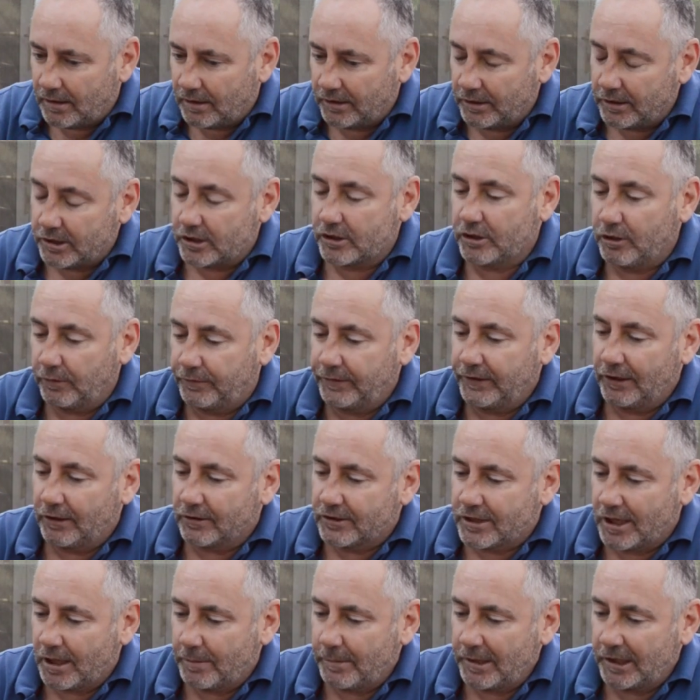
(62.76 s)
And the stuff had
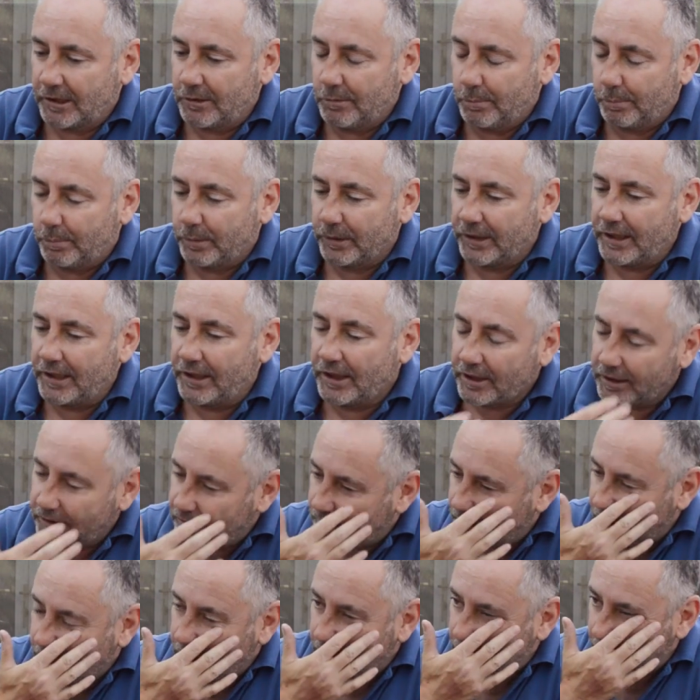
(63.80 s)
knocked out me, I couldn't breathe.
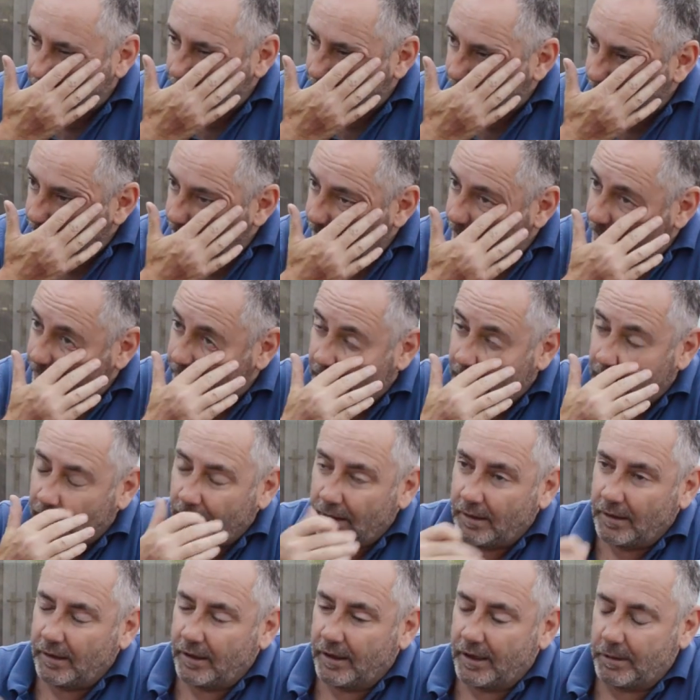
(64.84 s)
A
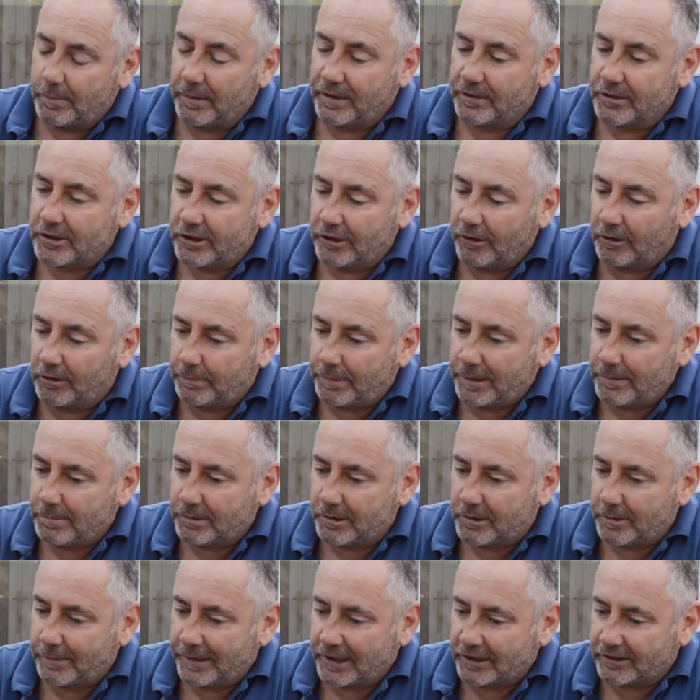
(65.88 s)
bit of shock,
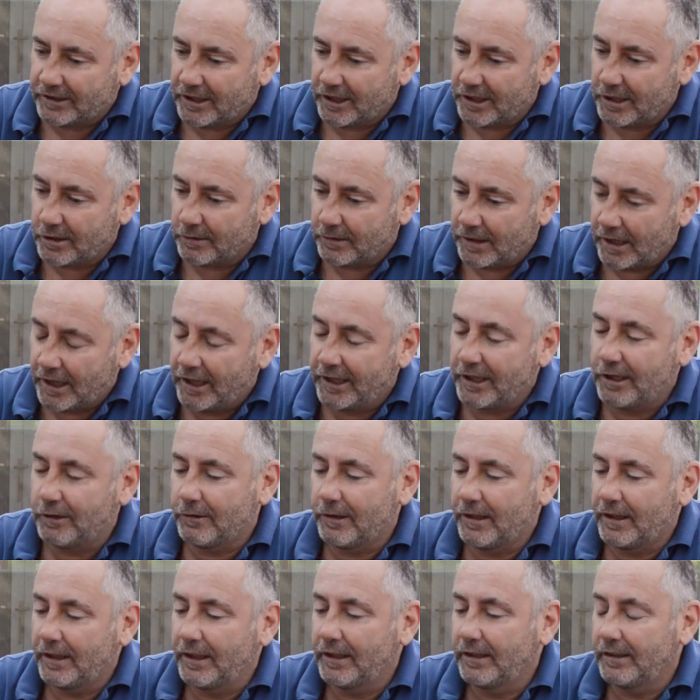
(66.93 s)
people coming out and saying, "Are you all right? Are you
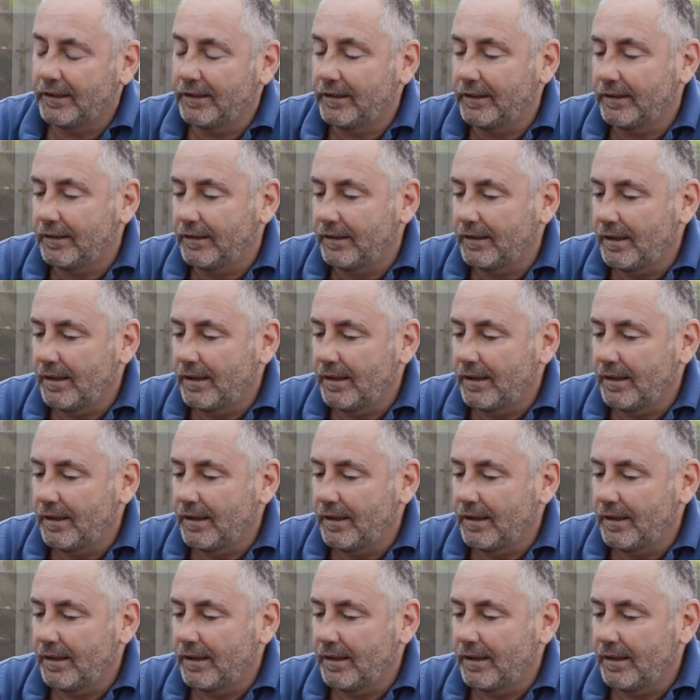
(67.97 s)
all right?" And